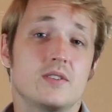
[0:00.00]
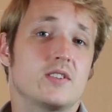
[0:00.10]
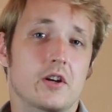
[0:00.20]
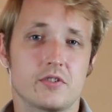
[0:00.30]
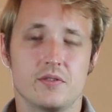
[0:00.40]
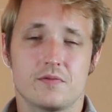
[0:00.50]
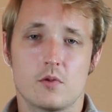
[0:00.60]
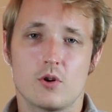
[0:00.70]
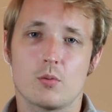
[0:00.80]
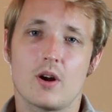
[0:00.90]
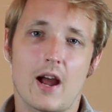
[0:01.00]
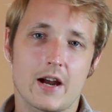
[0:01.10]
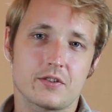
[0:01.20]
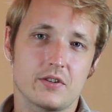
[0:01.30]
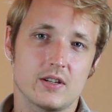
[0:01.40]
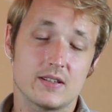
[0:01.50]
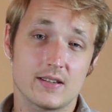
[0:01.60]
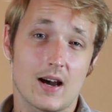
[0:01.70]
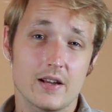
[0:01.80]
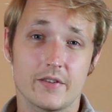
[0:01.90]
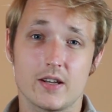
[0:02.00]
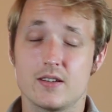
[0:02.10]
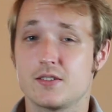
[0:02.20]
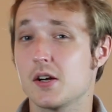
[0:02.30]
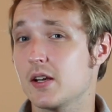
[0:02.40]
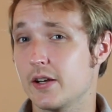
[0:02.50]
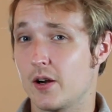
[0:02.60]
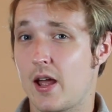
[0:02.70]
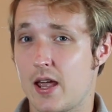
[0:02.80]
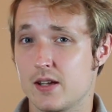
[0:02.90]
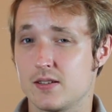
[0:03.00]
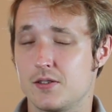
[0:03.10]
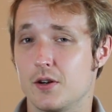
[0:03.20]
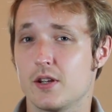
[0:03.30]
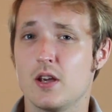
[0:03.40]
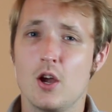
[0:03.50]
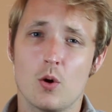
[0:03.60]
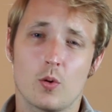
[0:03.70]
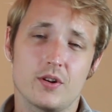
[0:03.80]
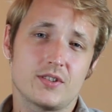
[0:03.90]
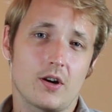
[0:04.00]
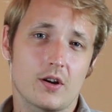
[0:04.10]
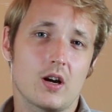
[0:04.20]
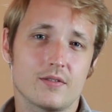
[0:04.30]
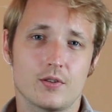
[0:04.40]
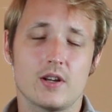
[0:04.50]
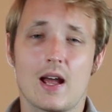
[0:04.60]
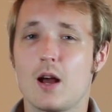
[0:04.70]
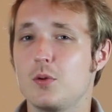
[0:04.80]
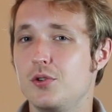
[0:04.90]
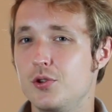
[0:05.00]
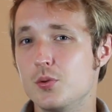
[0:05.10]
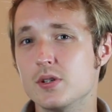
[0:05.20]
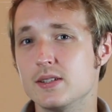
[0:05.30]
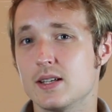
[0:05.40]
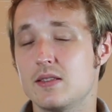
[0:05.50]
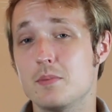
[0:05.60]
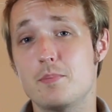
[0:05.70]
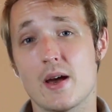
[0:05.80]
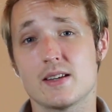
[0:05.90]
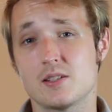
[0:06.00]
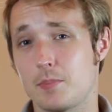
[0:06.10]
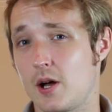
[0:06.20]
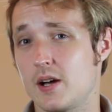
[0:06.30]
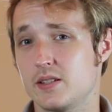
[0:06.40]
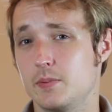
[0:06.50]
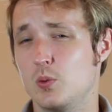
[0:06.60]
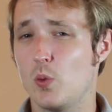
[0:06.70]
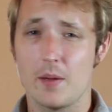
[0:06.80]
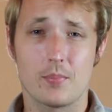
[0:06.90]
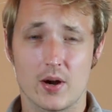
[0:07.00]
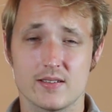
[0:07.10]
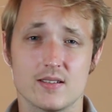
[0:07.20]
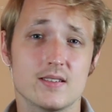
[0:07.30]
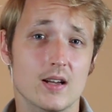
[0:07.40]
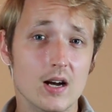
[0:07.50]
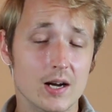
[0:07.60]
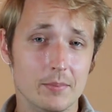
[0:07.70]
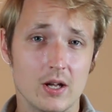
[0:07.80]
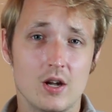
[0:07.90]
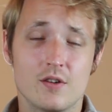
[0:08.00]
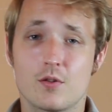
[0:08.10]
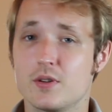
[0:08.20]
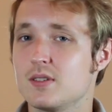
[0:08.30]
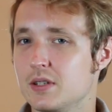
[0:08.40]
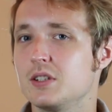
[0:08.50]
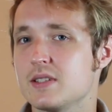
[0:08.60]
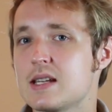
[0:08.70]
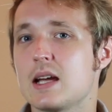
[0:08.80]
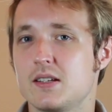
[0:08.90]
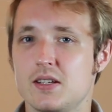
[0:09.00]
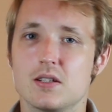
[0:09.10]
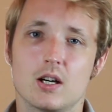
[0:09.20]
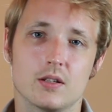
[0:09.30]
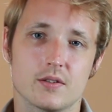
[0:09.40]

in section four, we're actually going to dive in and start getting our hands dirty. We're going to start covering how you can get the best possible web presence up for as little as $19.